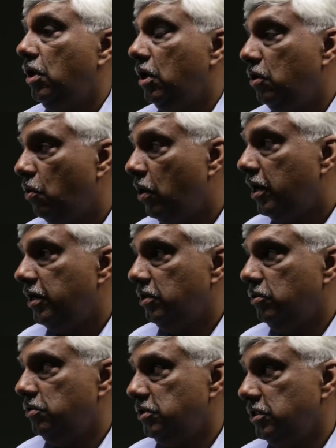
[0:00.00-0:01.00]

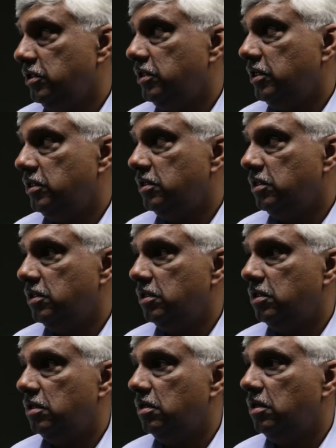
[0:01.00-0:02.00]
acquire or generate
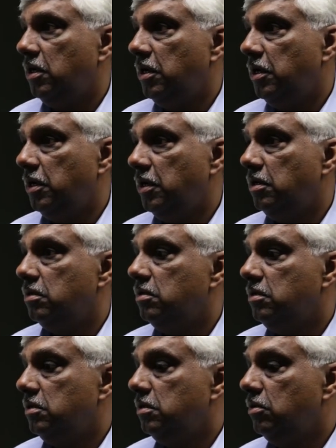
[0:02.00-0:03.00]
data. And
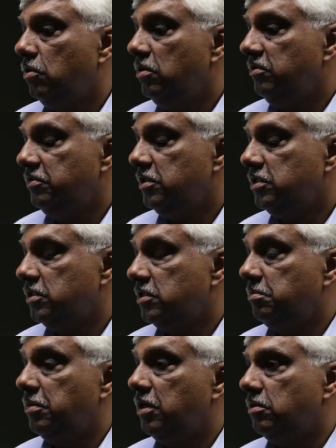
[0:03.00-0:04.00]
all of this
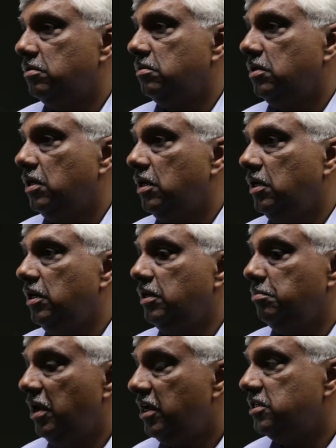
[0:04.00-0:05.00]
is about
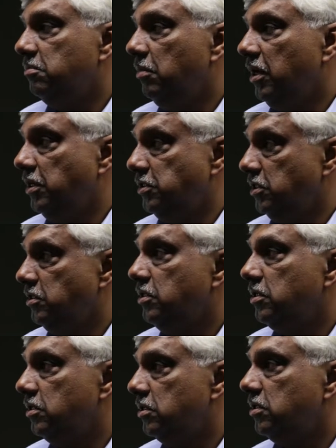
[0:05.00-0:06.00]

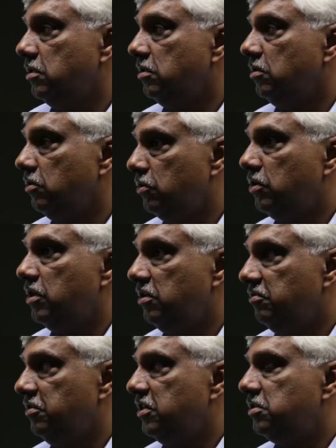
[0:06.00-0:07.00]
maximizing the return on the
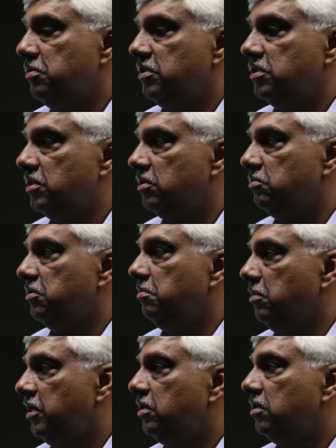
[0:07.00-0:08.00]
investments that
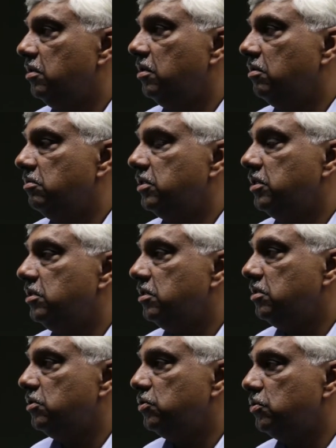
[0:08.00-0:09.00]
we make in our
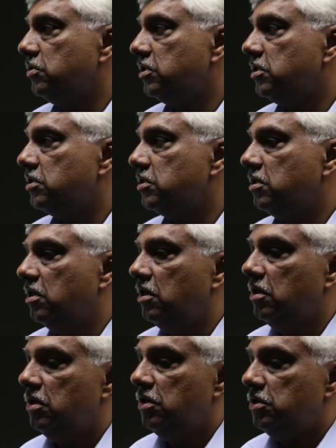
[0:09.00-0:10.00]
data resources.
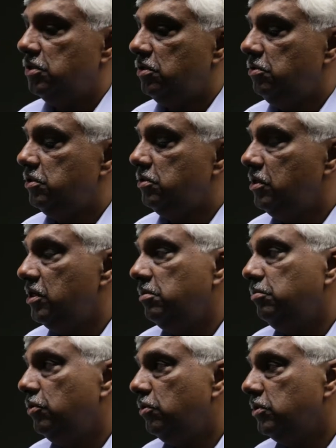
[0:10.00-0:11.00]
So it's really
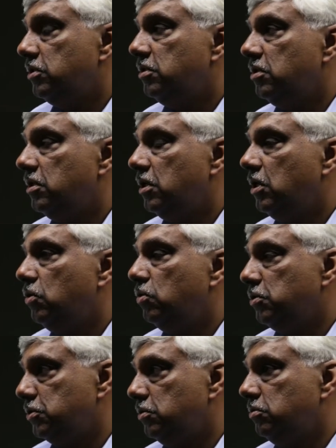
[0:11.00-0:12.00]
important
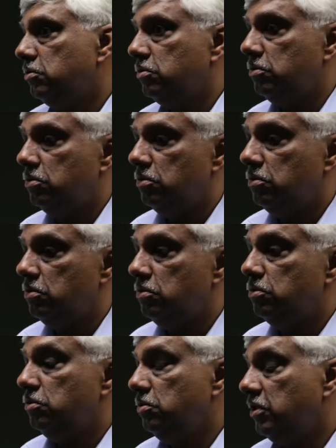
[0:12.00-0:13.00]
also
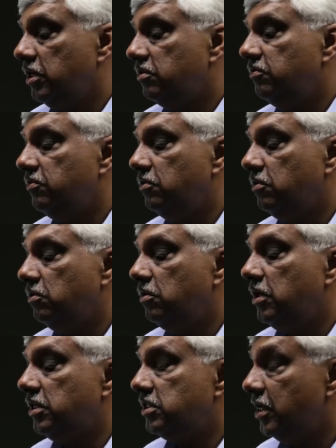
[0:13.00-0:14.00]
to do that
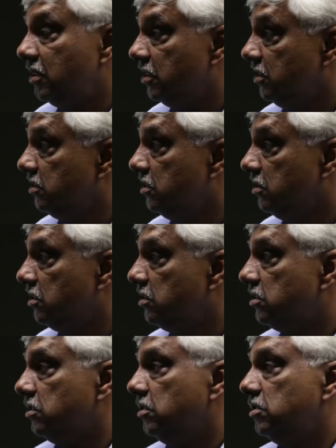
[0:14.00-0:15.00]
for accelerating
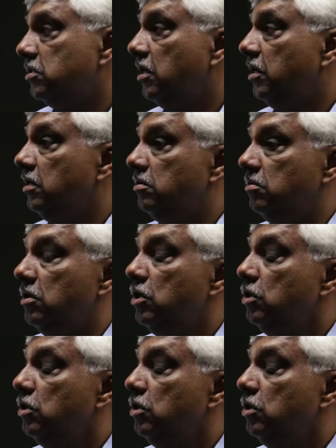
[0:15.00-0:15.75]
research and